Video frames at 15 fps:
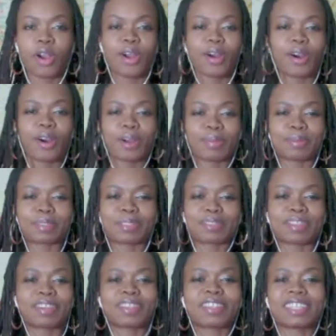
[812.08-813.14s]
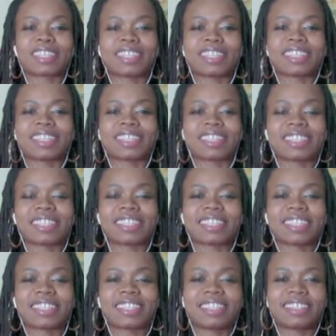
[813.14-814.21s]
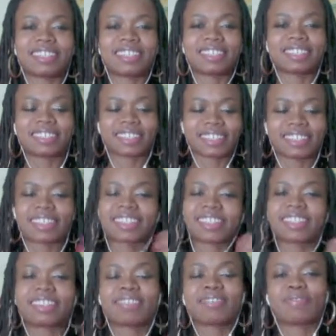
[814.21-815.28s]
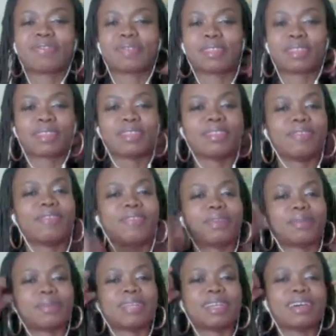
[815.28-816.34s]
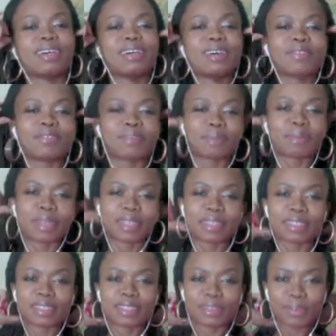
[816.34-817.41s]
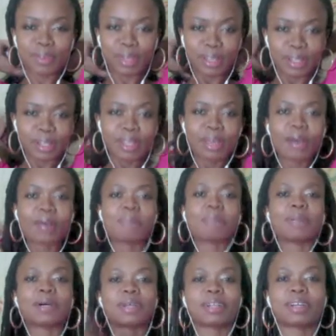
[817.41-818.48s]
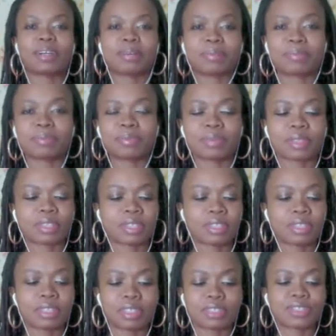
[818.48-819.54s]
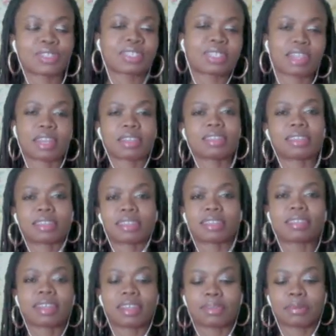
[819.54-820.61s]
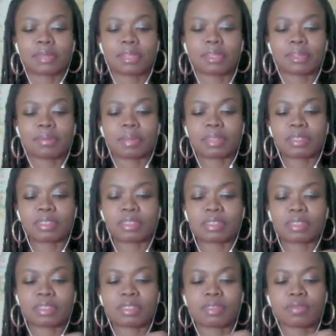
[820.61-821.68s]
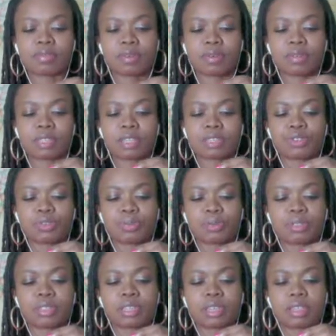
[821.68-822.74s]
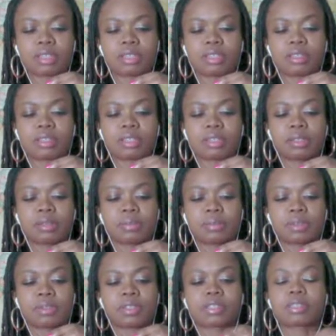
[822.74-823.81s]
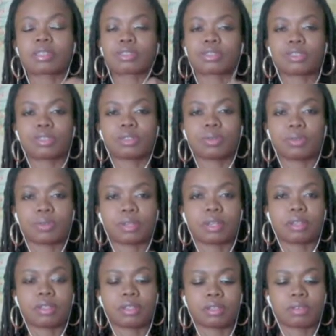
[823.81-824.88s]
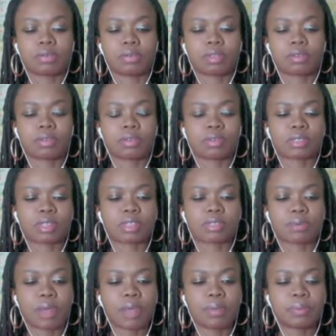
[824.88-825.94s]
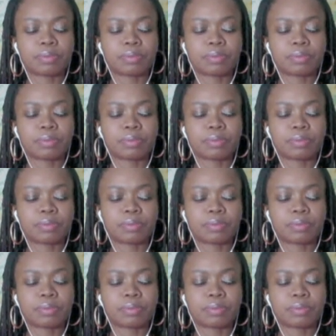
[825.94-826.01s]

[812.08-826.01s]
arbitrary in the formula for making this oil, but it's just, I think that that'll be a good amount. This is the rose, 100% pure essential oil with the rose as well.